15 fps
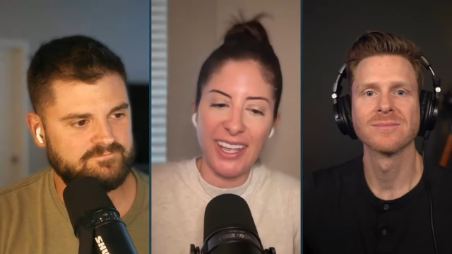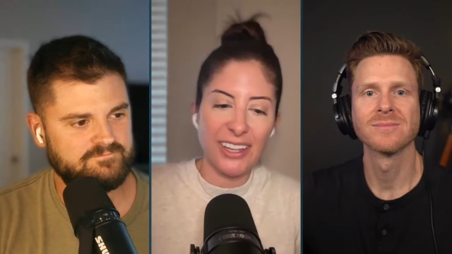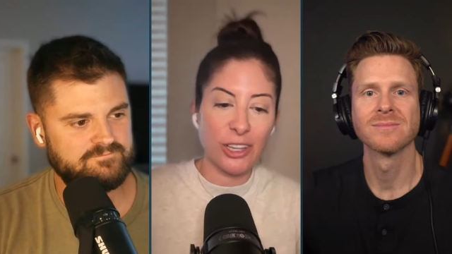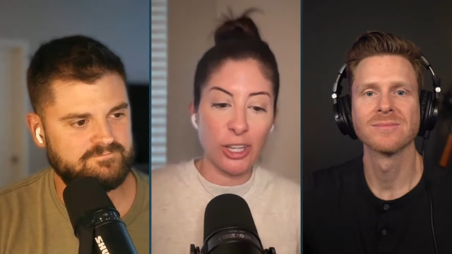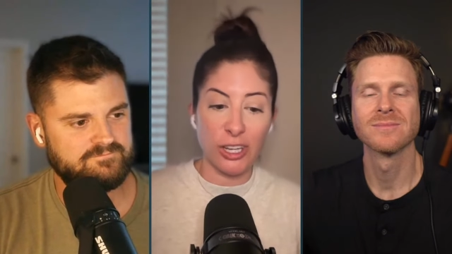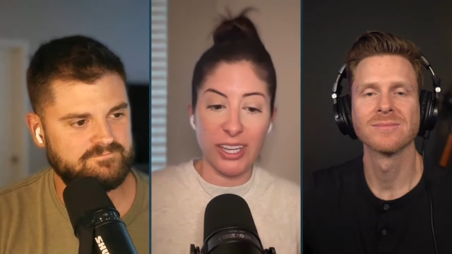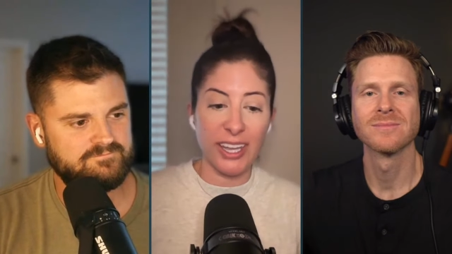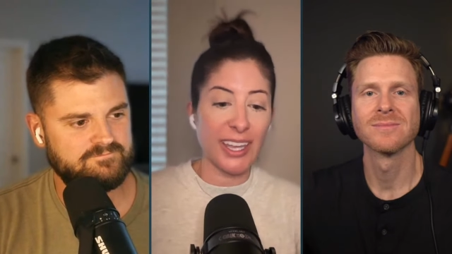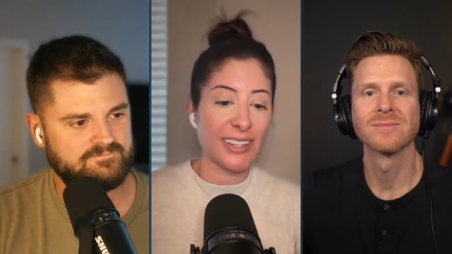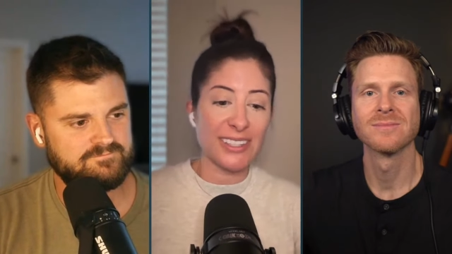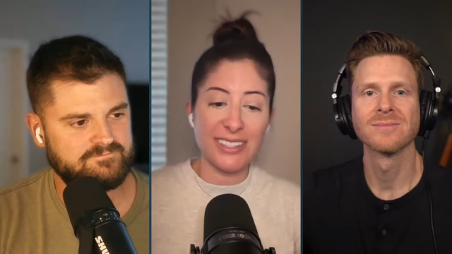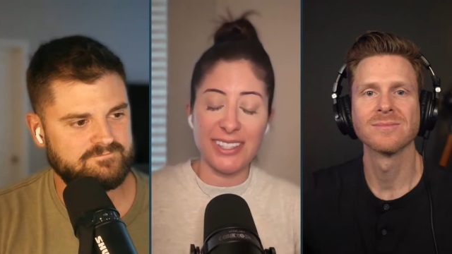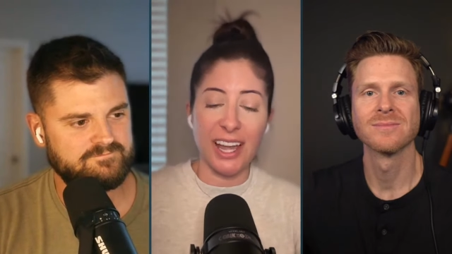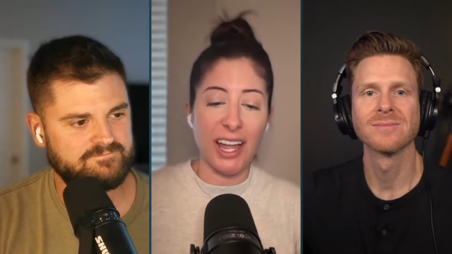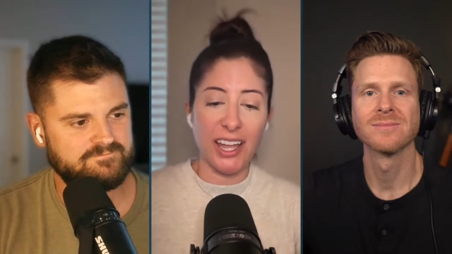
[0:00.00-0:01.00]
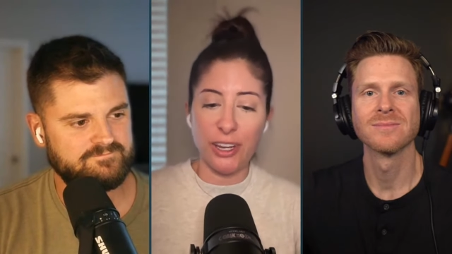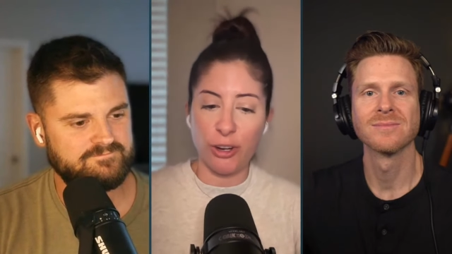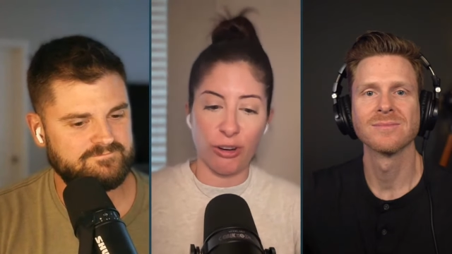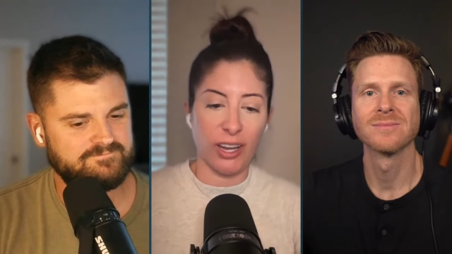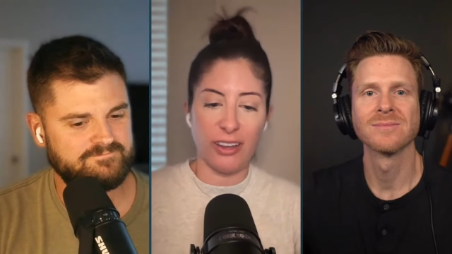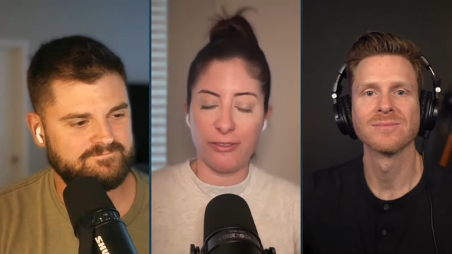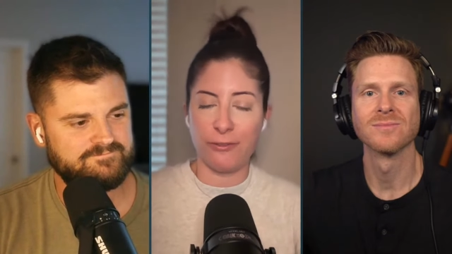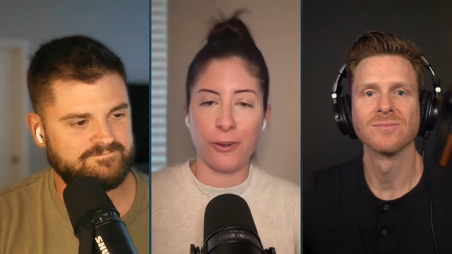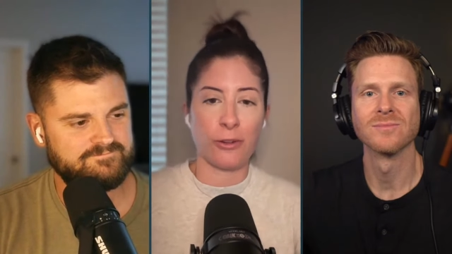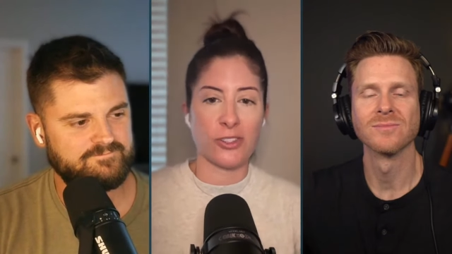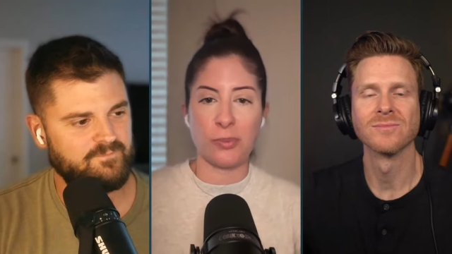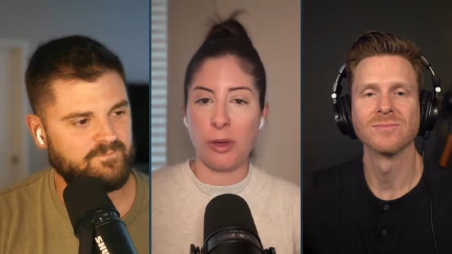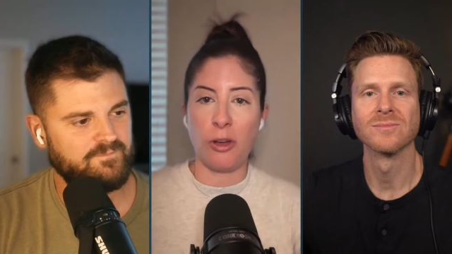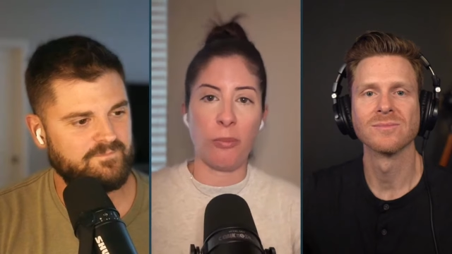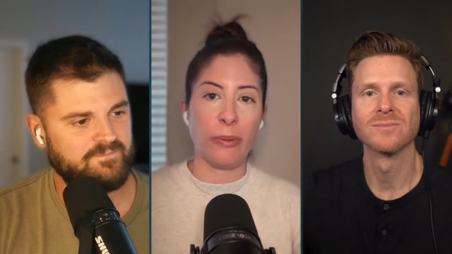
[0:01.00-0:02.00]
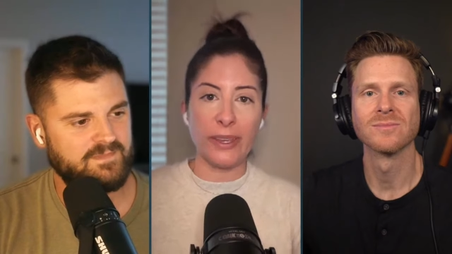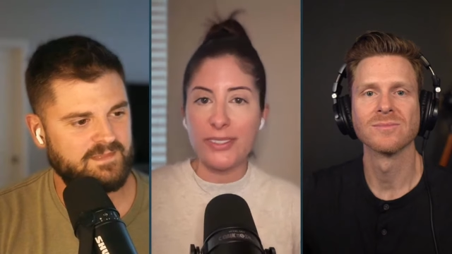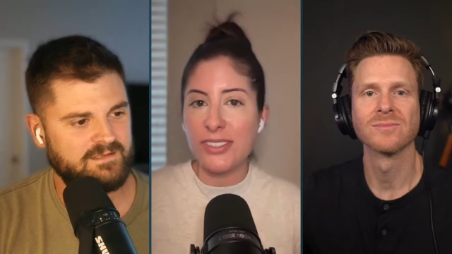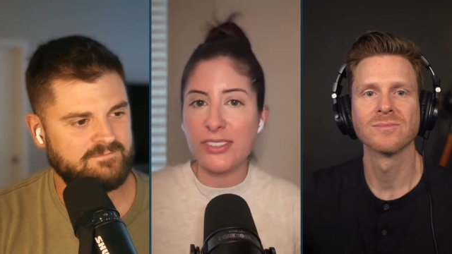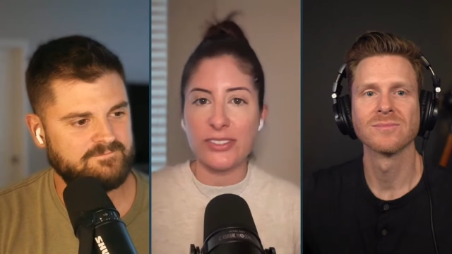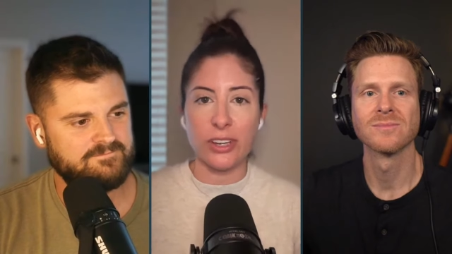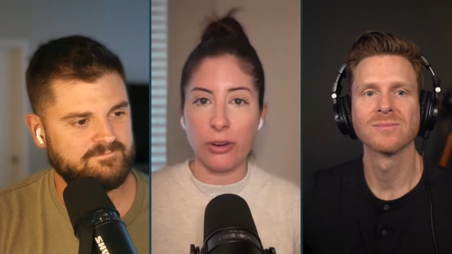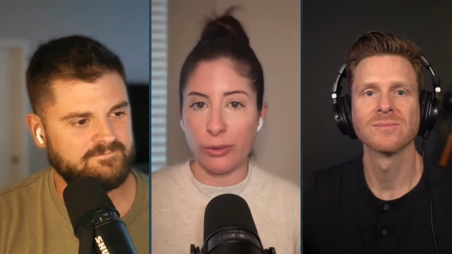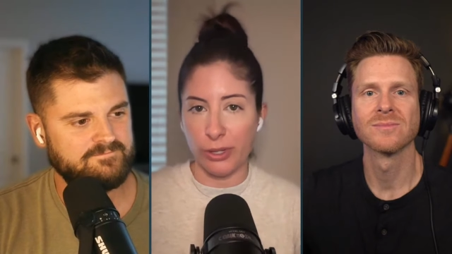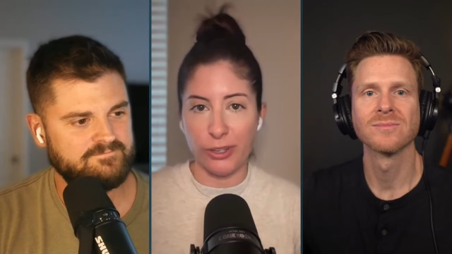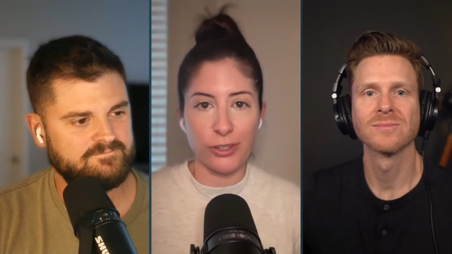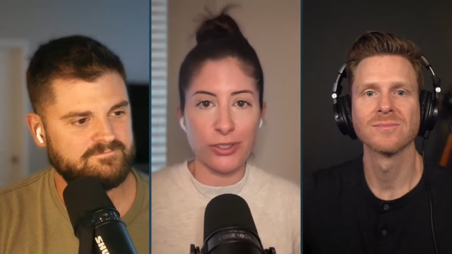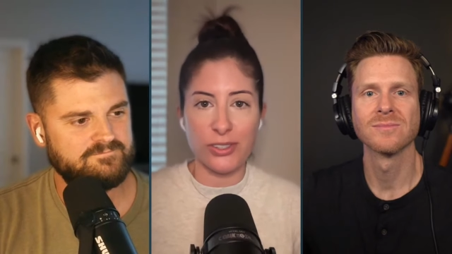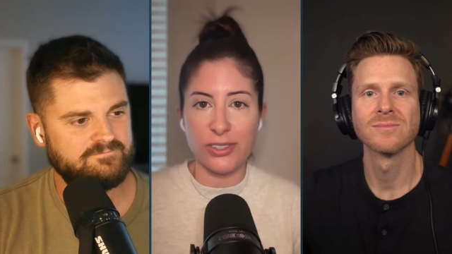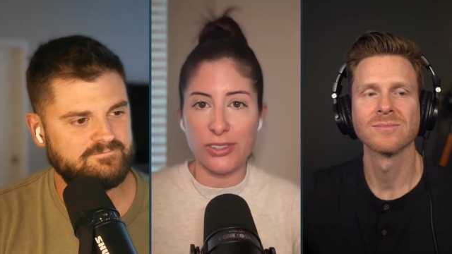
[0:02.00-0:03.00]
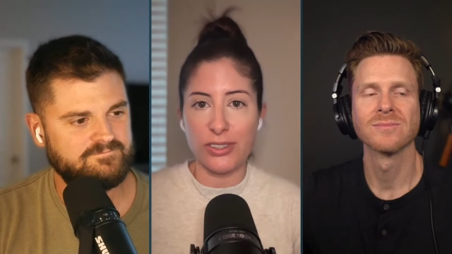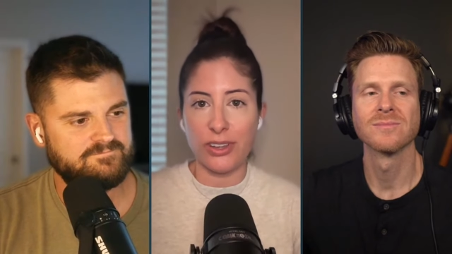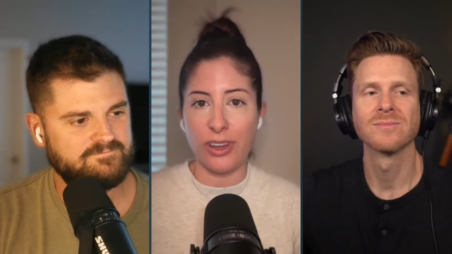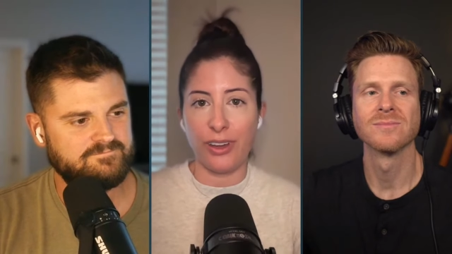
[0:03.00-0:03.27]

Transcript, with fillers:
Speaker 1: look, it's not great for small business owners.